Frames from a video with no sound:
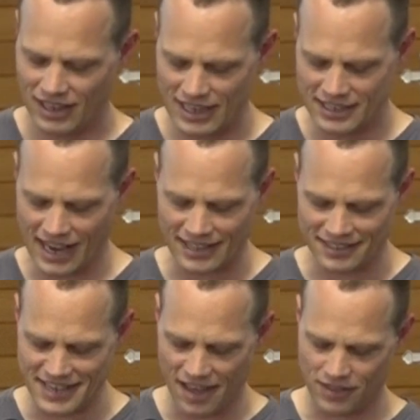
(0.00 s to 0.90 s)
He
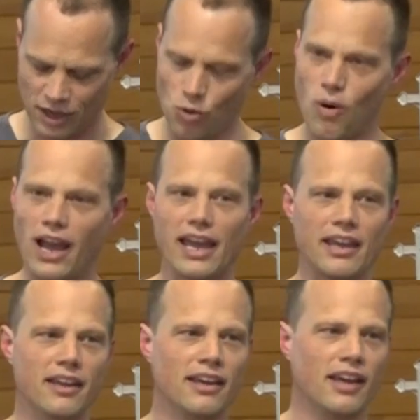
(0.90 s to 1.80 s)
takes nothing
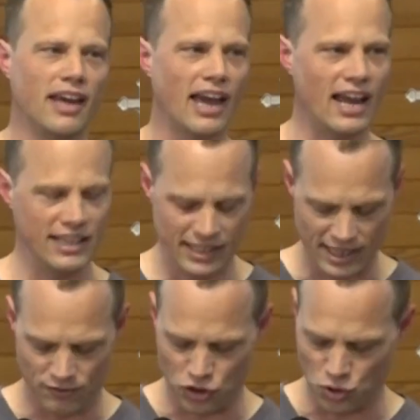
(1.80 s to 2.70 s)
away and he
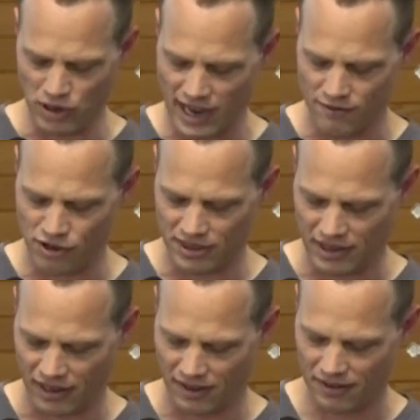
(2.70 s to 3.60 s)
gives you
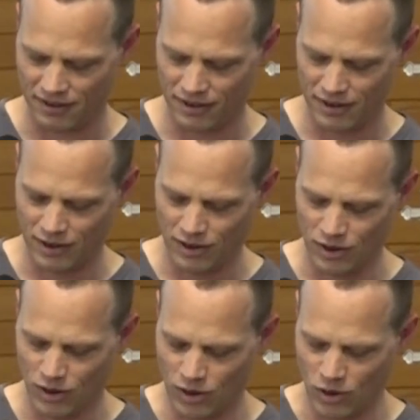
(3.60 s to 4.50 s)
everything.
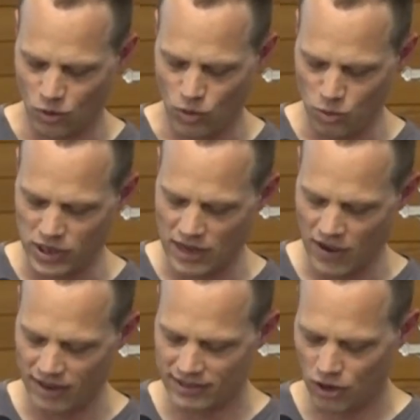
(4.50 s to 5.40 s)
When we give
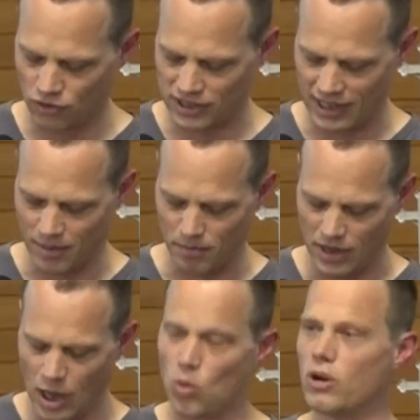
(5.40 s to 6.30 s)
ourselves to him,
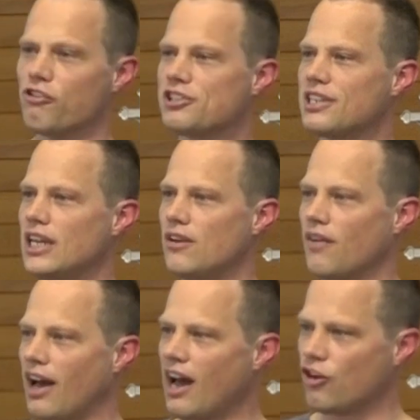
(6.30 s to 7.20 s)
we receive
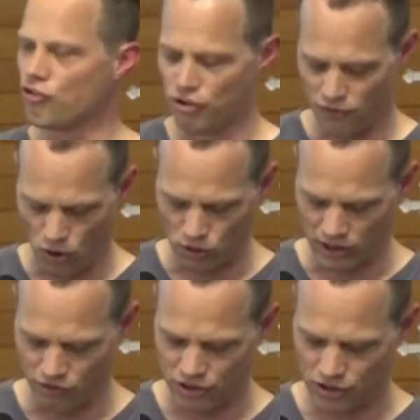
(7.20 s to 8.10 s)
100-fold
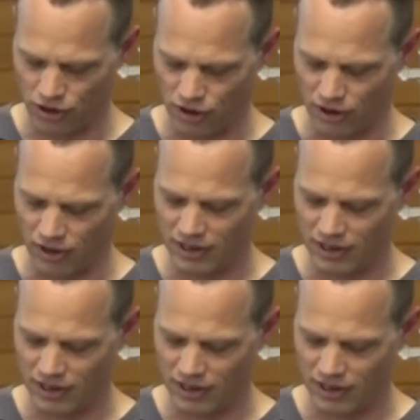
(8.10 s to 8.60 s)
in return.